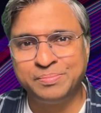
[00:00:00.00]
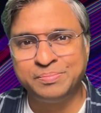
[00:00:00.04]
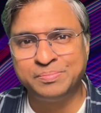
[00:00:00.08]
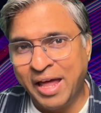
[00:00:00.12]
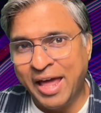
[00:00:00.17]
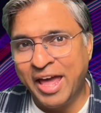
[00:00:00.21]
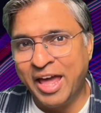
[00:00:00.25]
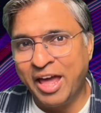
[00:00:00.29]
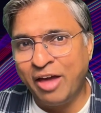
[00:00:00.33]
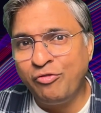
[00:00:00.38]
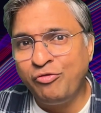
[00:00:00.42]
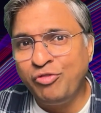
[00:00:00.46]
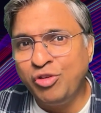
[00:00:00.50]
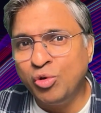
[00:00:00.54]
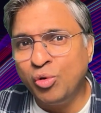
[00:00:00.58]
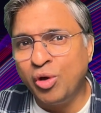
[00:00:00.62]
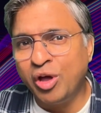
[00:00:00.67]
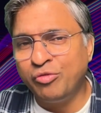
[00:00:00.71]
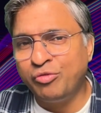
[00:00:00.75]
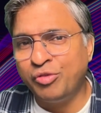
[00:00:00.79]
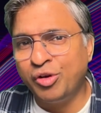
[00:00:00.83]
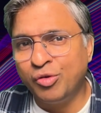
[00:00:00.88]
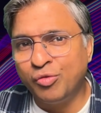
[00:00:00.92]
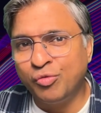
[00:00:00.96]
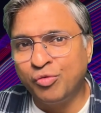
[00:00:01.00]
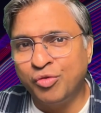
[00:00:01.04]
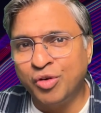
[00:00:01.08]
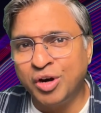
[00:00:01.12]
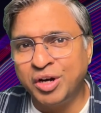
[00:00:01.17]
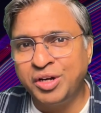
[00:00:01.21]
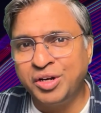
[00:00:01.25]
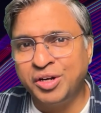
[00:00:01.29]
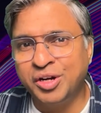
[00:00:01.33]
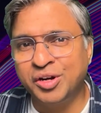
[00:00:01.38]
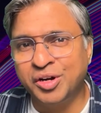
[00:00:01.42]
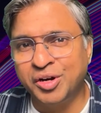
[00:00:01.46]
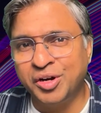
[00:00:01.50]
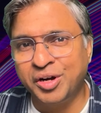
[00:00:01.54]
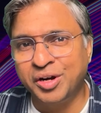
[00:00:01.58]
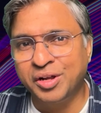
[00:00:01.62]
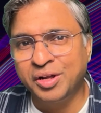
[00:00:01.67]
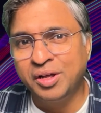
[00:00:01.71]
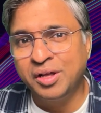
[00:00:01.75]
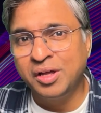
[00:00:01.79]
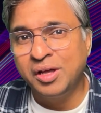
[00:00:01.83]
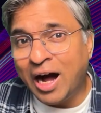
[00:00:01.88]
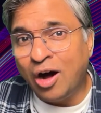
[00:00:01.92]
But have you ever wondered